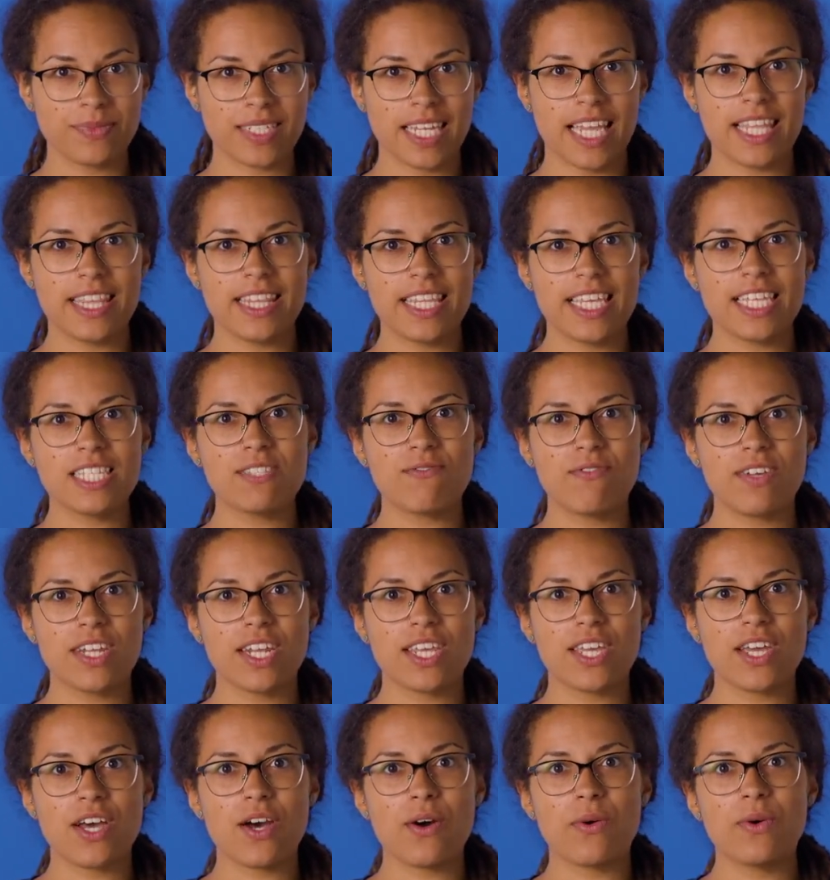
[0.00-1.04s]
In this
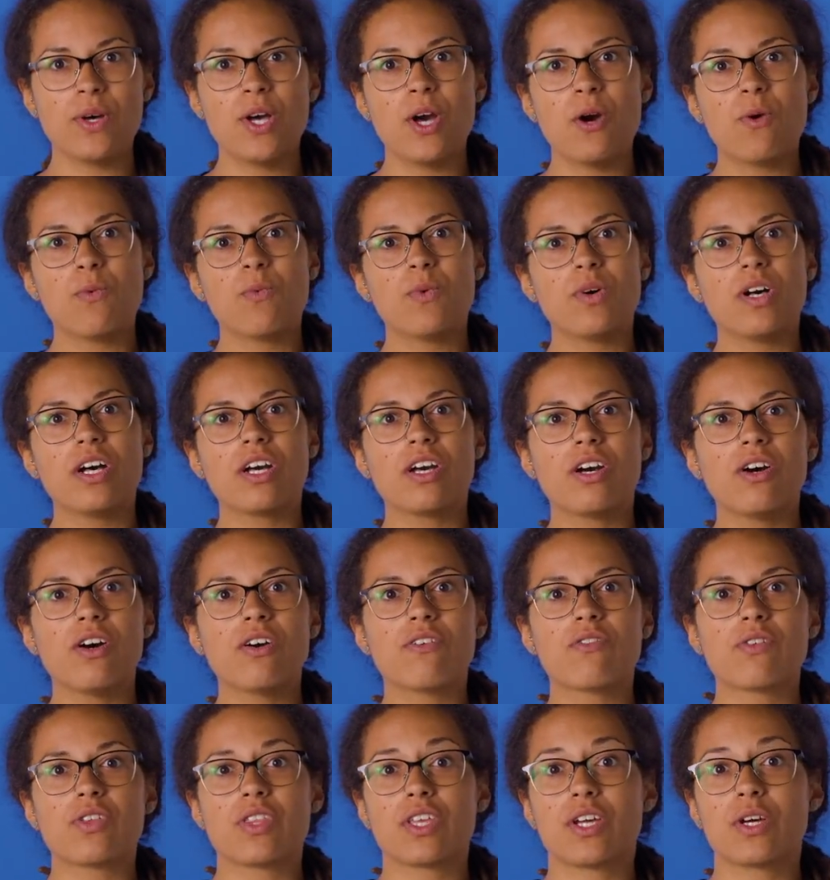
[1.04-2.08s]
video, we'll go
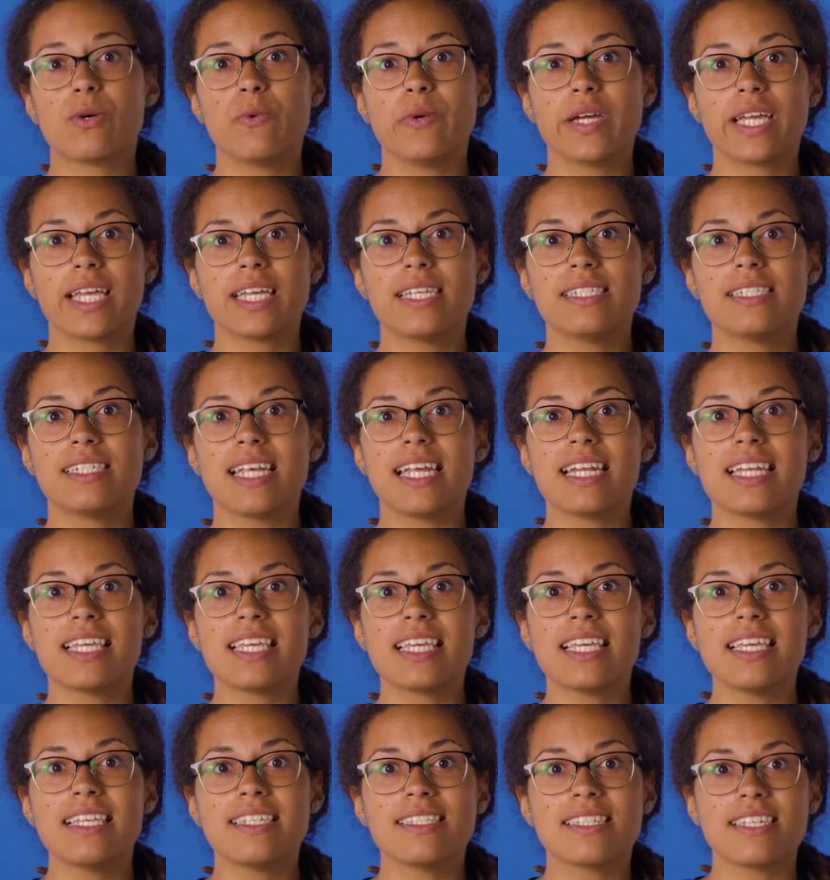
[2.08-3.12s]
over the quickest and
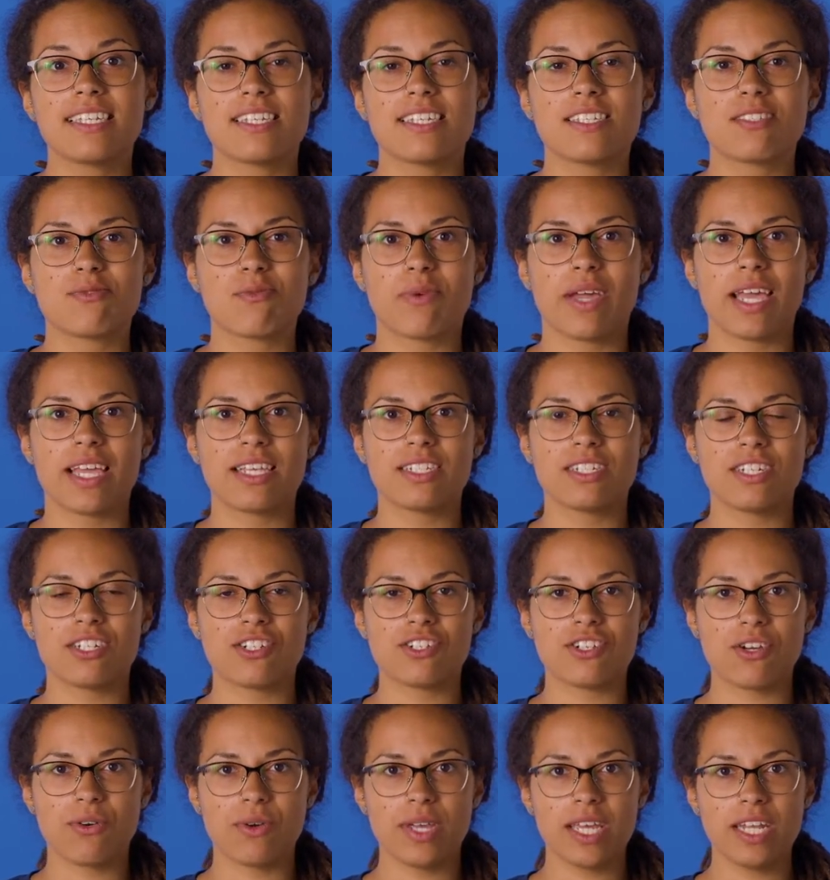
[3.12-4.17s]
easiest ways to
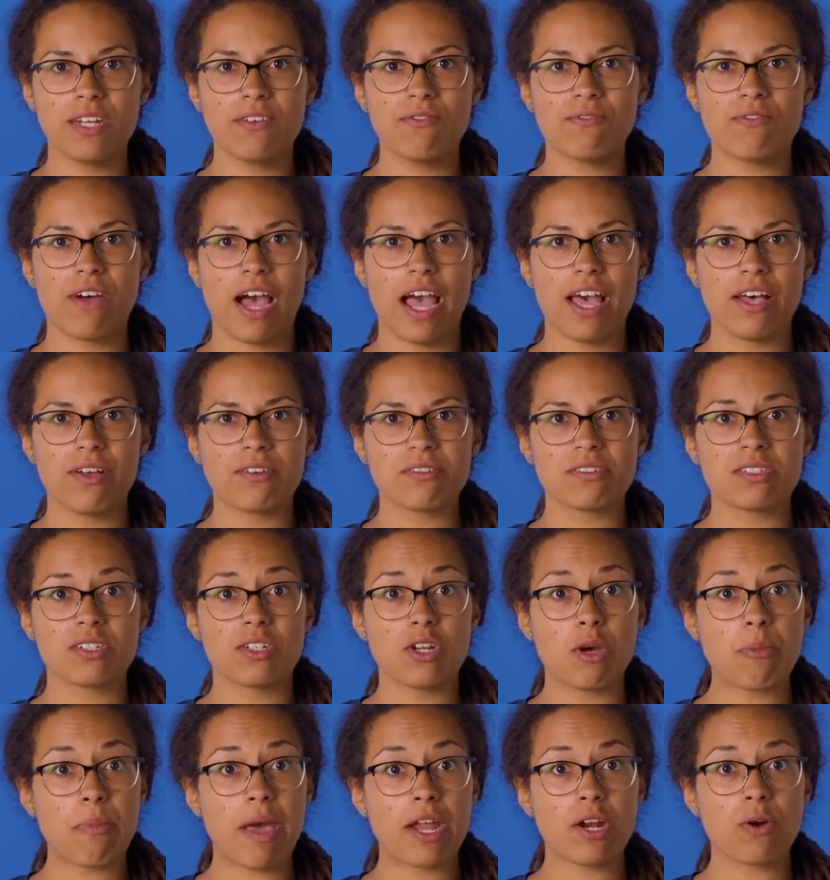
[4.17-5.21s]
show hidden files,
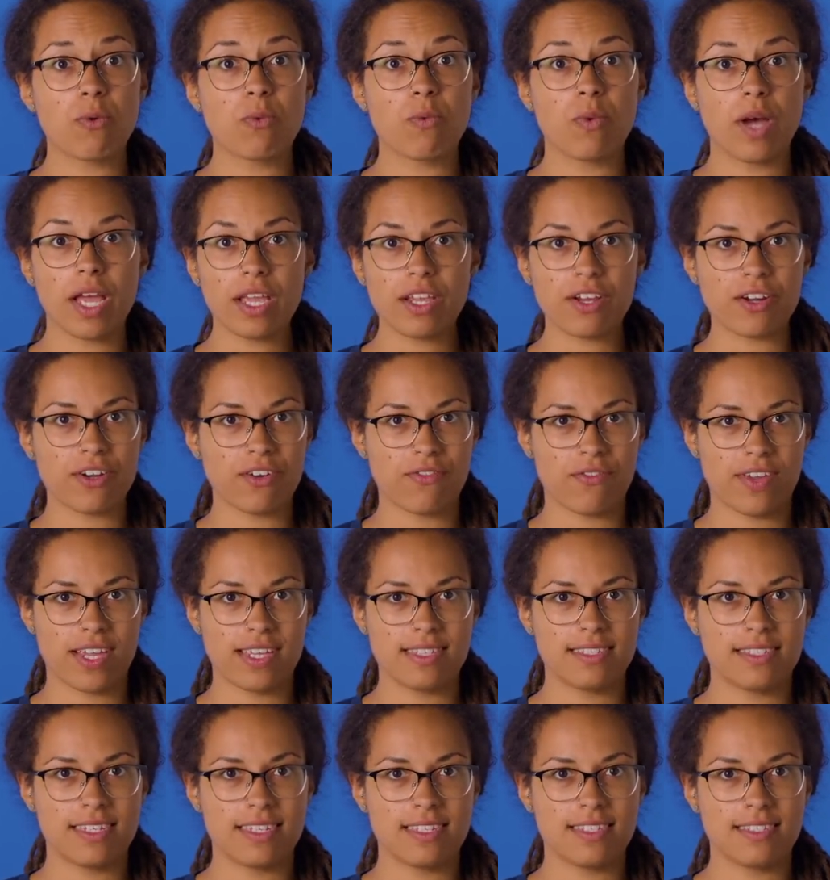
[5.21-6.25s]
no matter what your
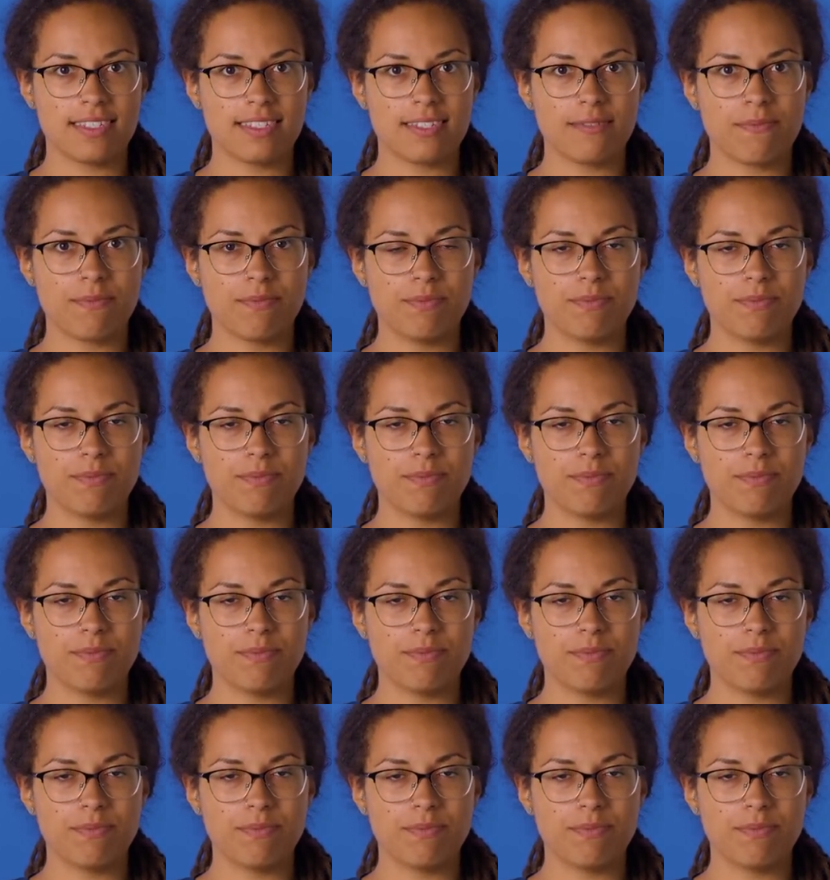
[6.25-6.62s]
device is.